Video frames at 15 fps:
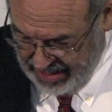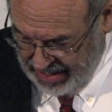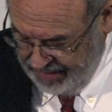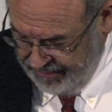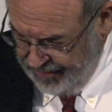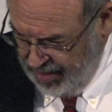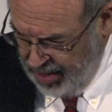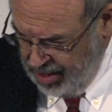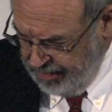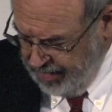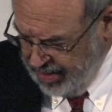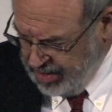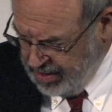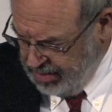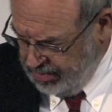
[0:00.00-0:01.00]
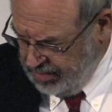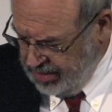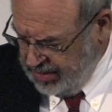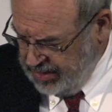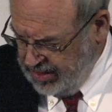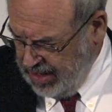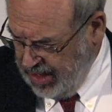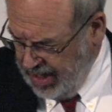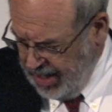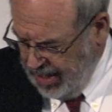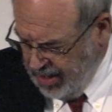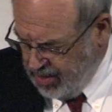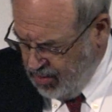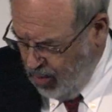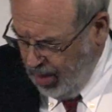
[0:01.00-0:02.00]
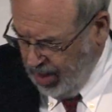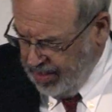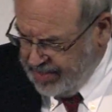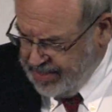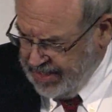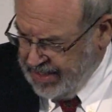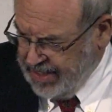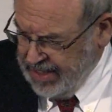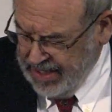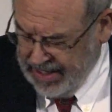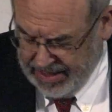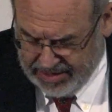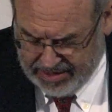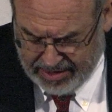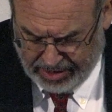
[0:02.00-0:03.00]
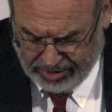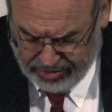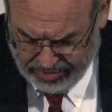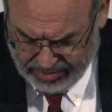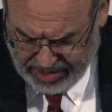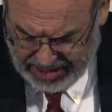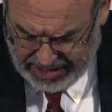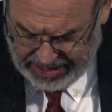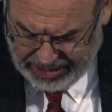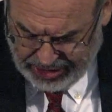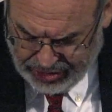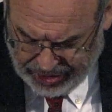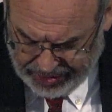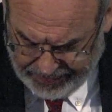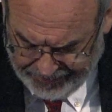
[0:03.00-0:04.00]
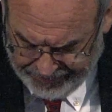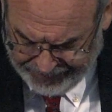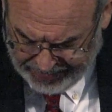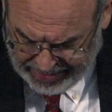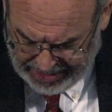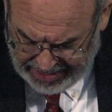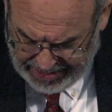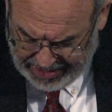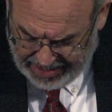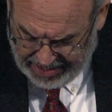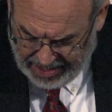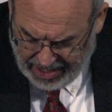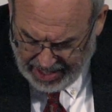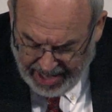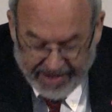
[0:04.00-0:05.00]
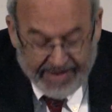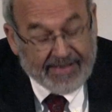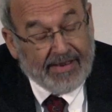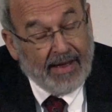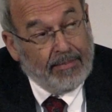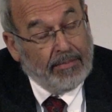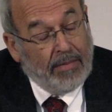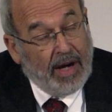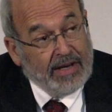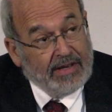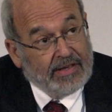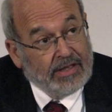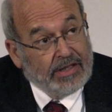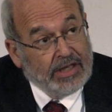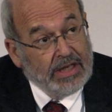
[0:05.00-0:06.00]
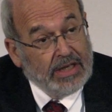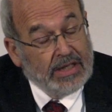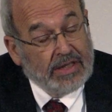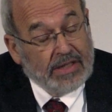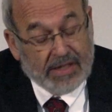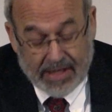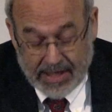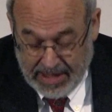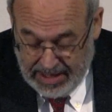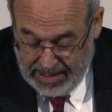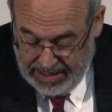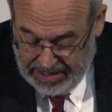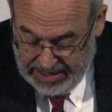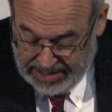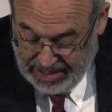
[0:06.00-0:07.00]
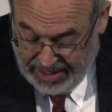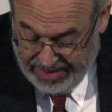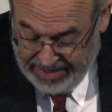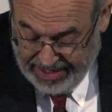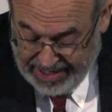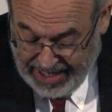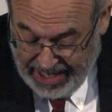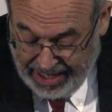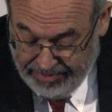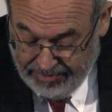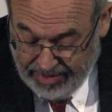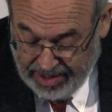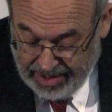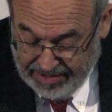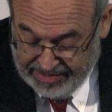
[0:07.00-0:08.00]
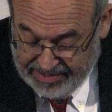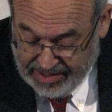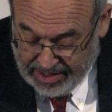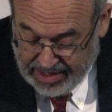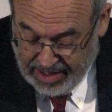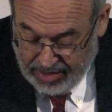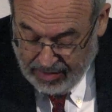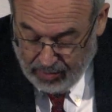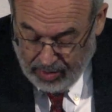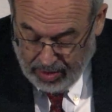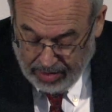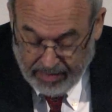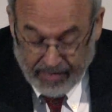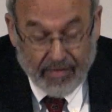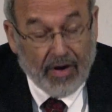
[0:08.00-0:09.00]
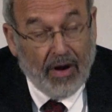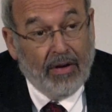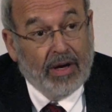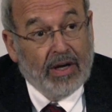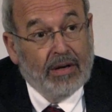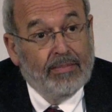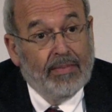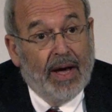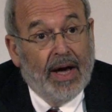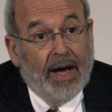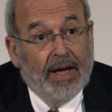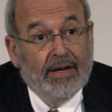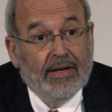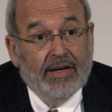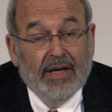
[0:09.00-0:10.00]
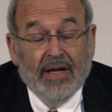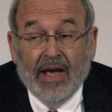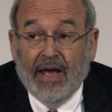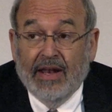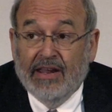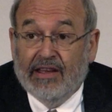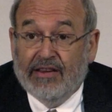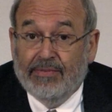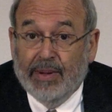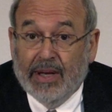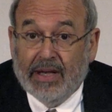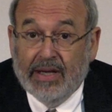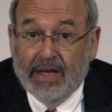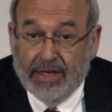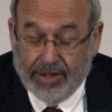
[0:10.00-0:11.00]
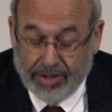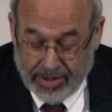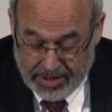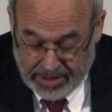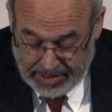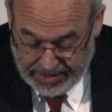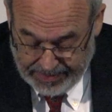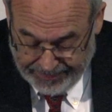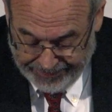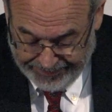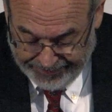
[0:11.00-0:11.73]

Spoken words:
environmental quality and social cohesion, as some might suggest, is, I think, unrealistic in a world of growing demand and expectations.